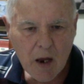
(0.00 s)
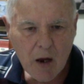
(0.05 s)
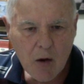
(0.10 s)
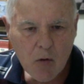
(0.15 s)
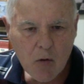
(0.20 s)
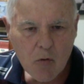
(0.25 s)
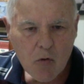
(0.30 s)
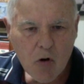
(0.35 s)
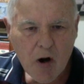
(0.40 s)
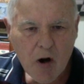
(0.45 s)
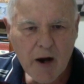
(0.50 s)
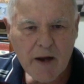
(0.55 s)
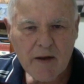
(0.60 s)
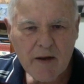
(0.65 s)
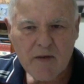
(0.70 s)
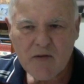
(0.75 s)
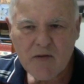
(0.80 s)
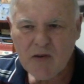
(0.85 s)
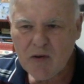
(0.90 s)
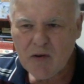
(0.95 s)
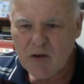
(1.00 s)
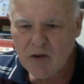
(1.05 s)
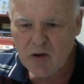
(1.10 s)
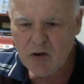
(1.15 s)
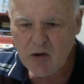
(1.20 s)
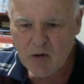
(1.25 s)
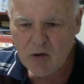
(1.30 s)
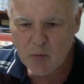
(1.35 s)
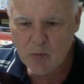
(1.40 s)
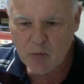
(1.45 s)
Right, so
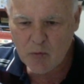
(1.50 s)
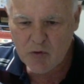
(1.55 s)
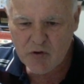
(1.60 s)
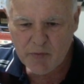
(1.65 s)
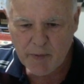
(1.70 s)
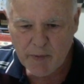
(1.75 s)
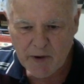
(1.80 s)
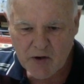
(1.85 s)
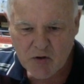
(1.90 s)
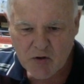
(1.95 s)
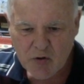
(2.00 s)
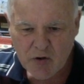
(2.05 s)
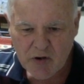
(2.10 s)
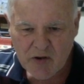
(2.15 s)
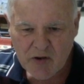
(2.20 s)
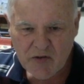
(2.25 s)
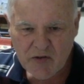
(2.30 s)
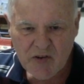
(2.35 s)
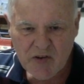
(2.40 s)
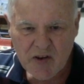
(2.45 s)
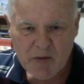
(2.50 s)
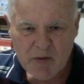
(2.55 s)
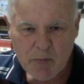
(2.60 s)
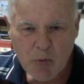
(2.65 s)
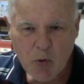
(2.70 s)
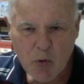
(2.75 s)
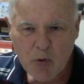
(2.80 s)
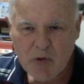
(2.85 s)
we'll just make sure you can see the board.